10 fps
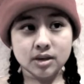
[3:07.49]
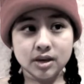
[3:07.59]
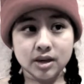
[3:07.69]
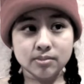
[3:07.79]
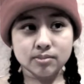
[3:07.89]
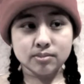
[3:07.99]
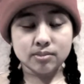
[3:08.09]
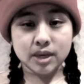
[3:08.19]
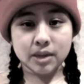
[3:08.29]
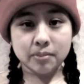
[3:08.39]
I'm
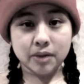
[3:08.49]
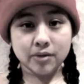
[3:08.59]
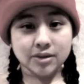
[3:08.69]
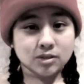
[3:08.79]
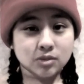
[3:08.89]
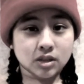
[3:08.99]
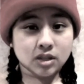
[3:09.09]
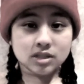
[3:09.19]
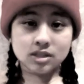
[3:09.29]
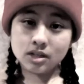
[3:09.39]
making brownies with
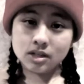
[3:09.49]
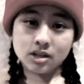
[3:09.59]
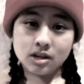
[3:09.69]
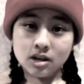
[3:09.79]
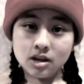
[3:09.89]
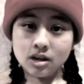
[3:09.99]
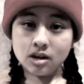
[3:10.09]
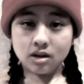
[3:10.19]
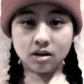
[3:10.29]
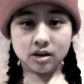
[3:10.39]
Lisa
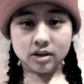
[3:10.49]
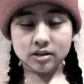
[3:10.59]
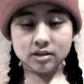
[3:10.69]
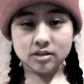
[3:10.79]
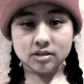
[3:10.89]
on